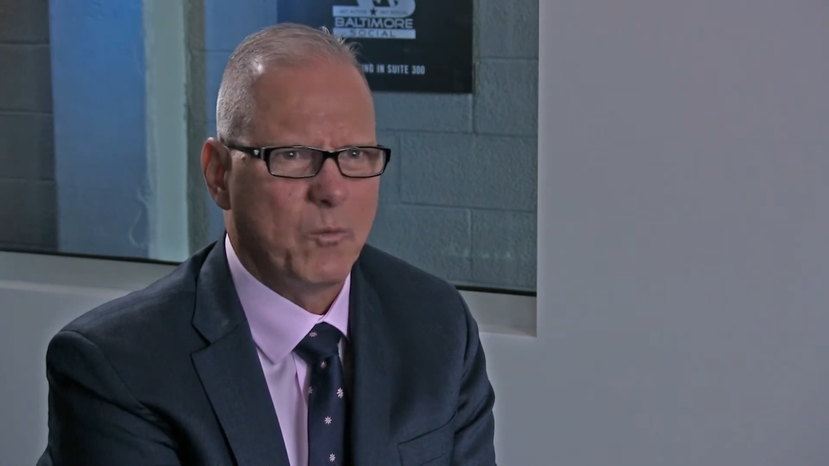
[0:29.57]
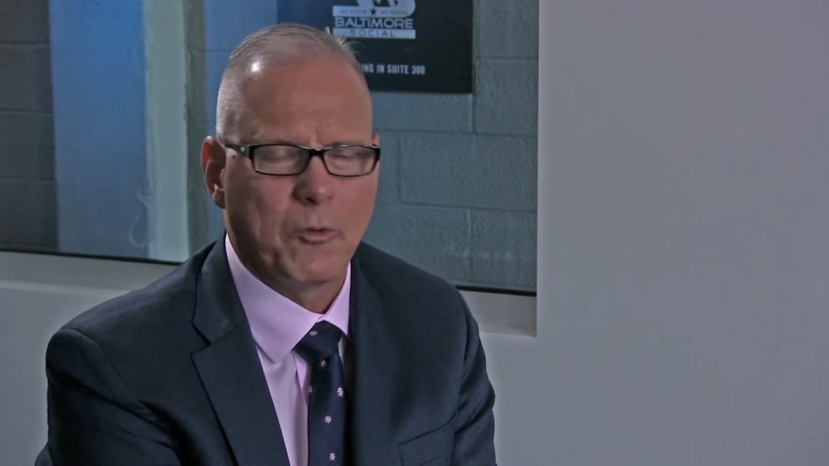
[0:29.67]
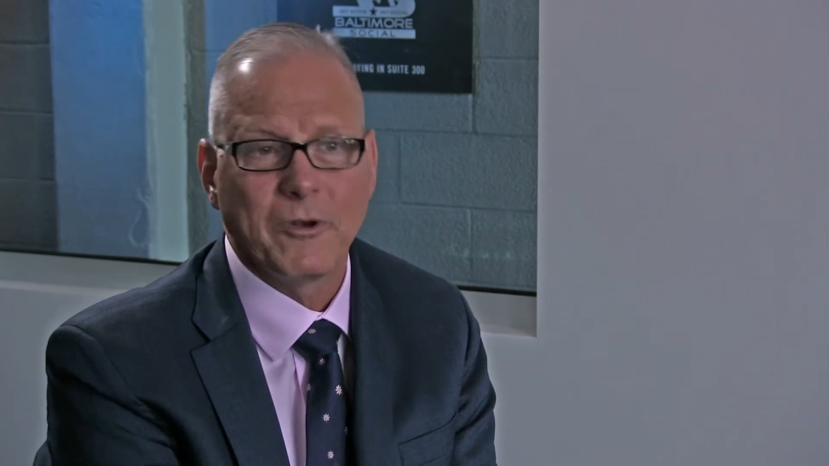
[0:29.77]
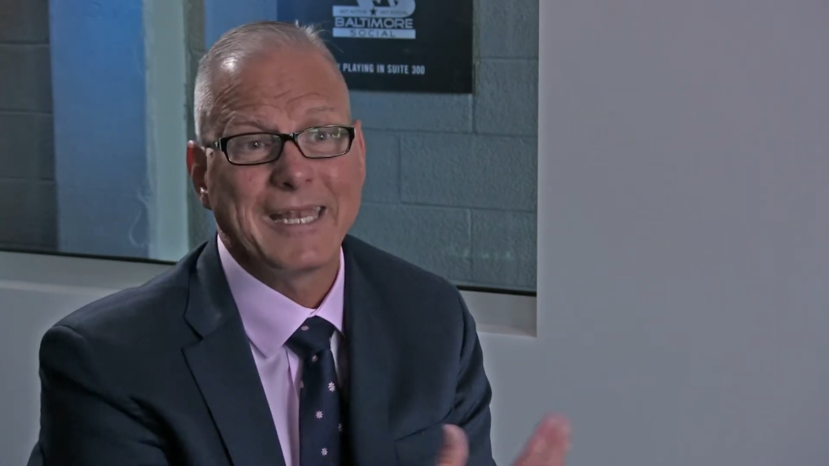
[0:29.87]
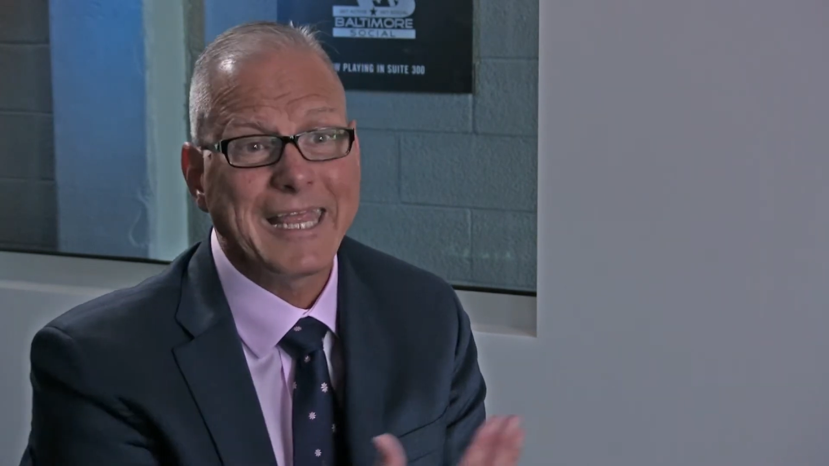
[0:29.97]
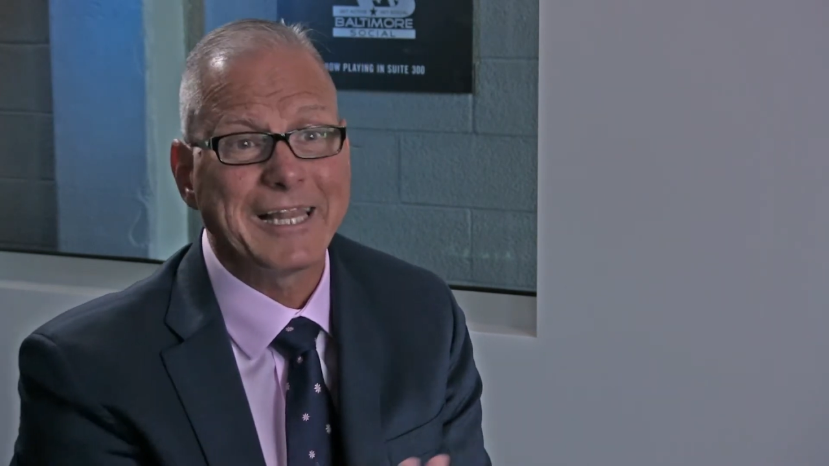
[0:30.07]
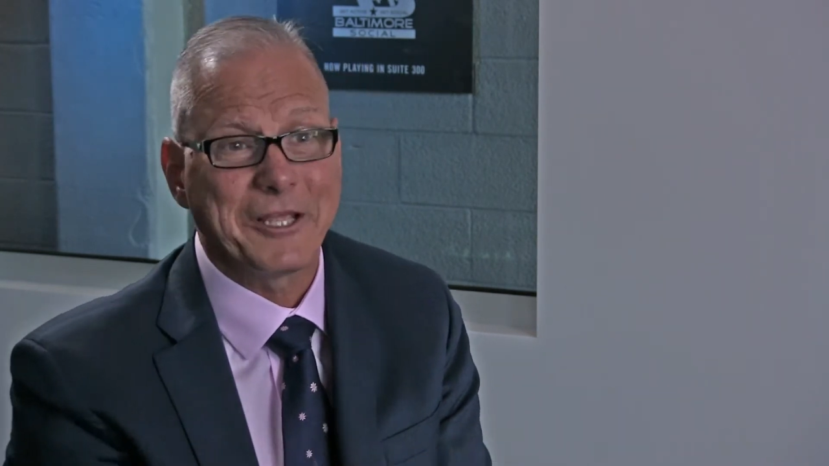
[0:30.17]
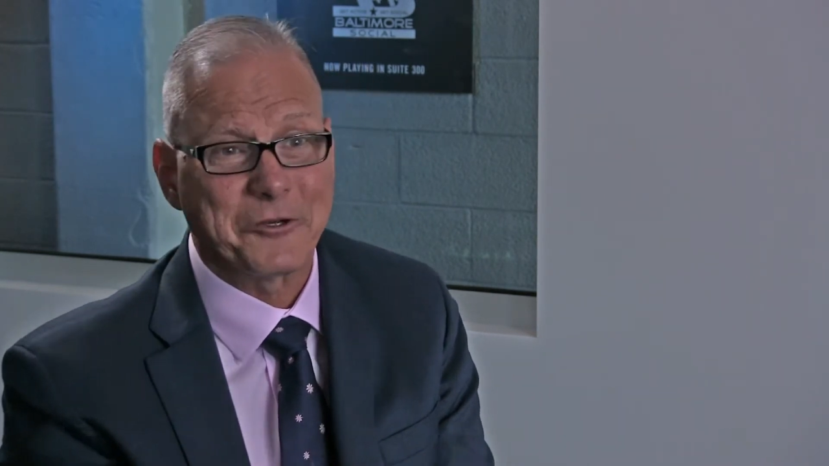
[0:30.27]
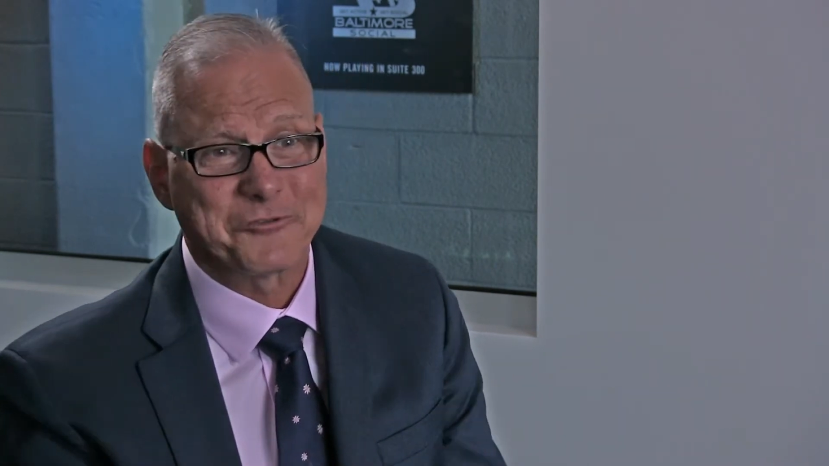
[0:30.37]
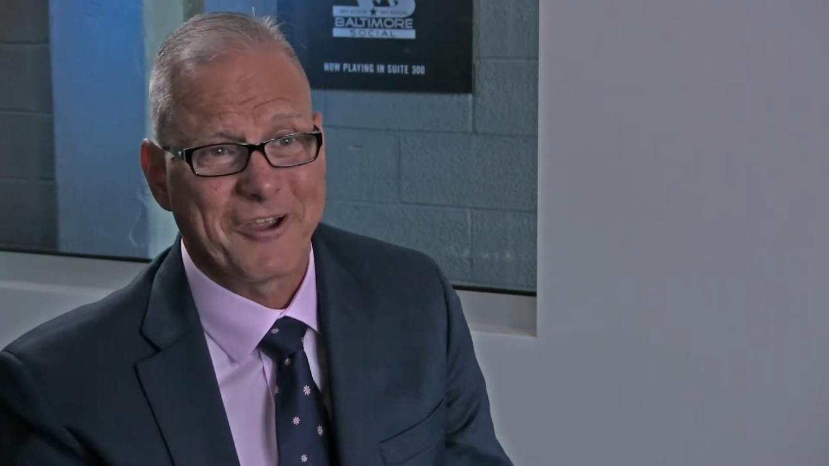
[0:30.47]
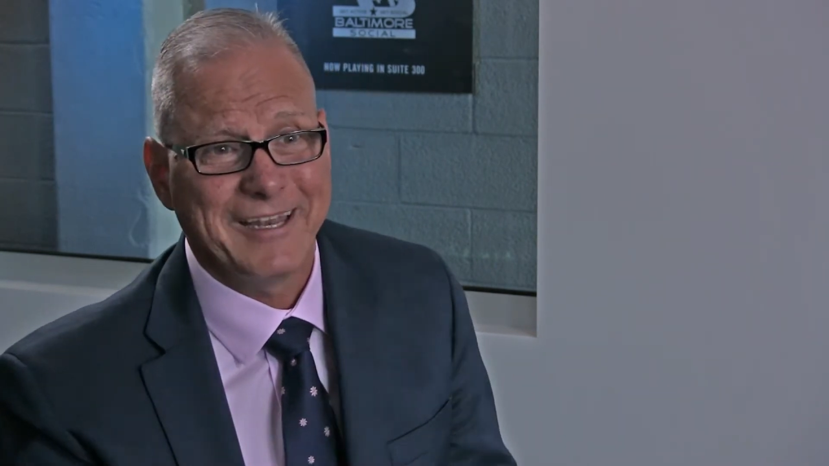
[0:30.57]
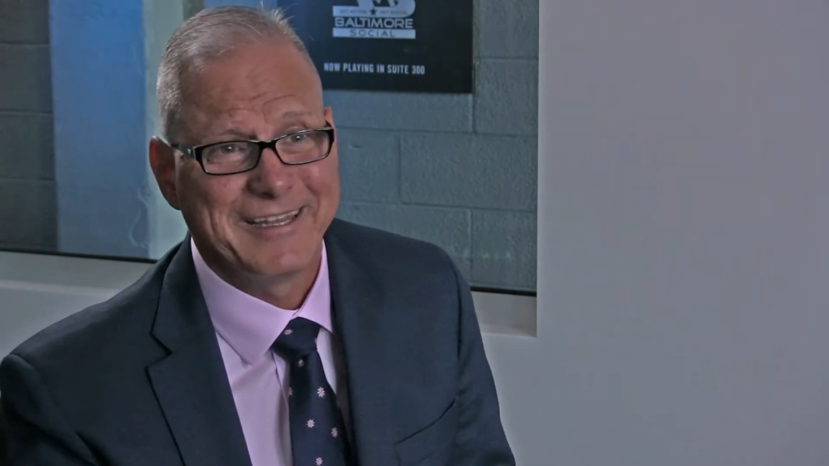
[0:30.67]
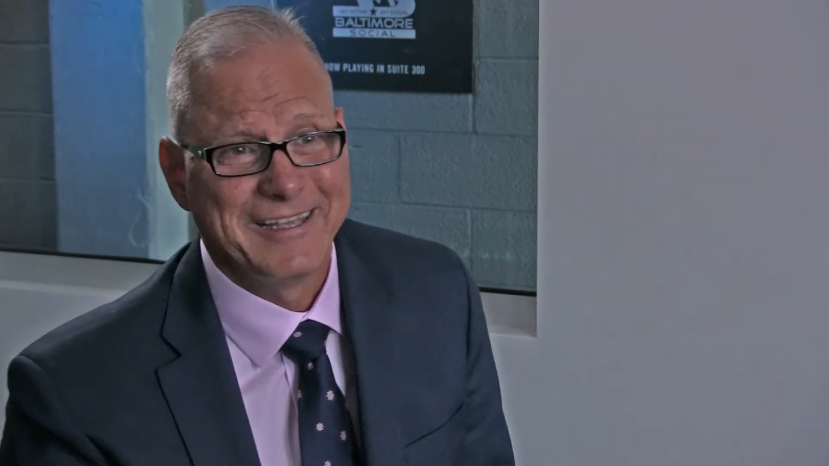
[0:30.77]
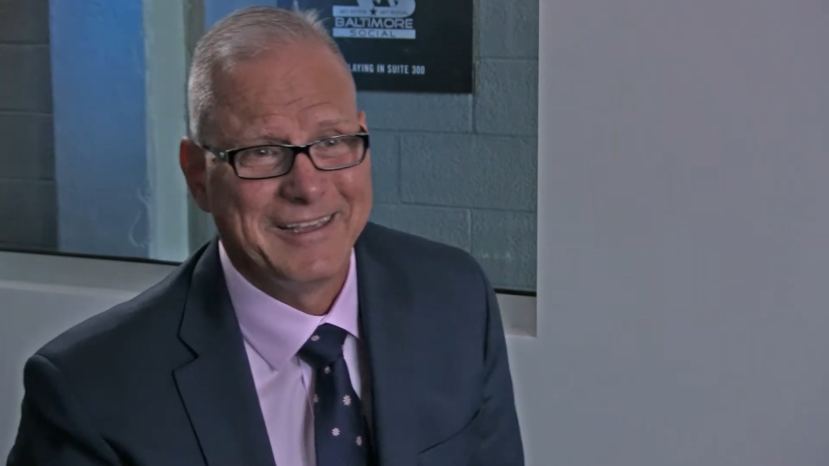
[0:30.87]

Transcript: we wouldn't need leaders, right?